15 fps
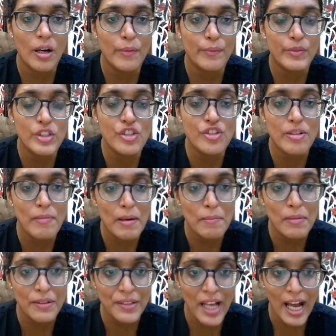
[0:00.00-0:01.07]
just
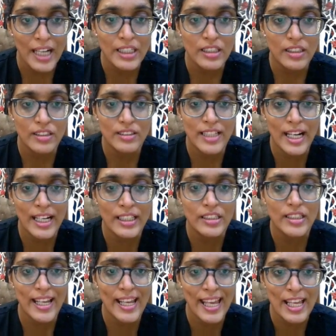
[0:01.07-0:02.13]
remember that
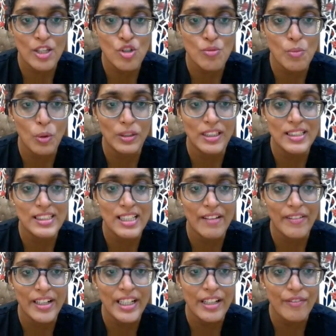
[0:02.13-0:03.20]
age more than
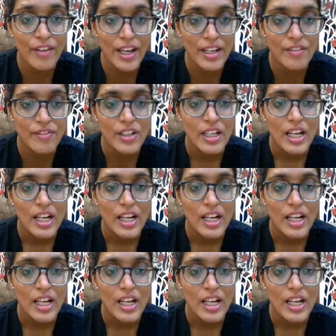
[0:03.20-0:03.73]
75